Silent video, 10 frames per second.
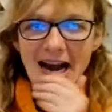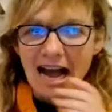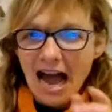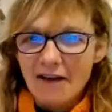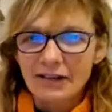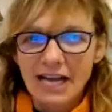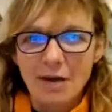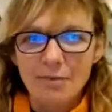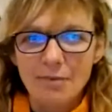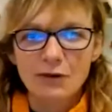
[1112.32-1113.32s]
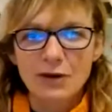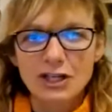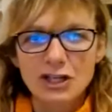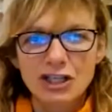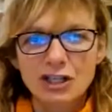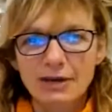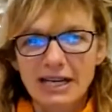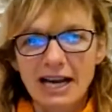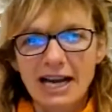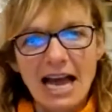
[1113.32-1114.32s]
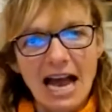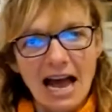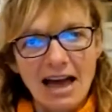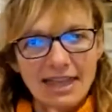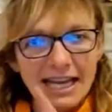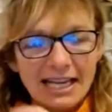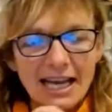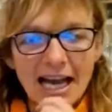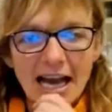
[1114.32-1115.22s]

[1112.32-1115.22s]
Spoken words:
have a couple of questions, but I think